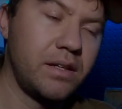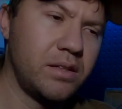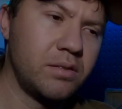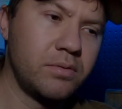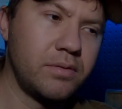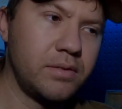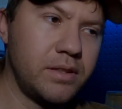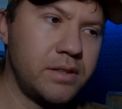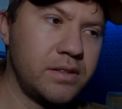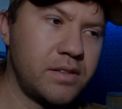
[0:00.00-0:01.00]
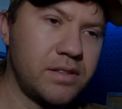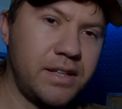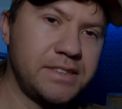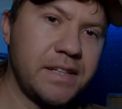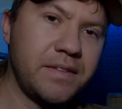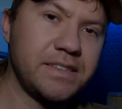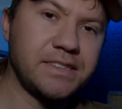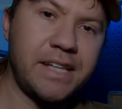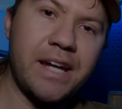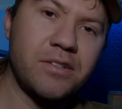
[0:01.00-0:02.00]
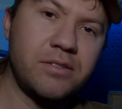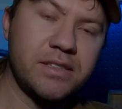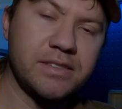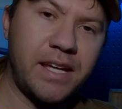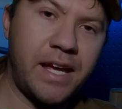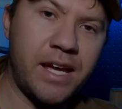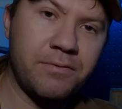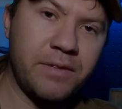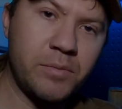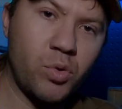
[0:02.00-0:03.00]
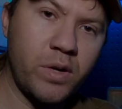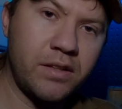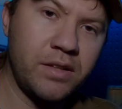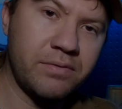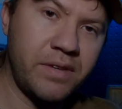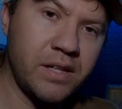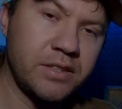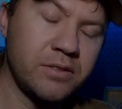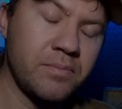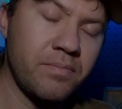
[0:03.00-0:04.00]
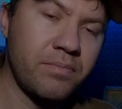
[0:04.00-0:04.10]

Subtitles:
I'd say the standard is half MOA click value.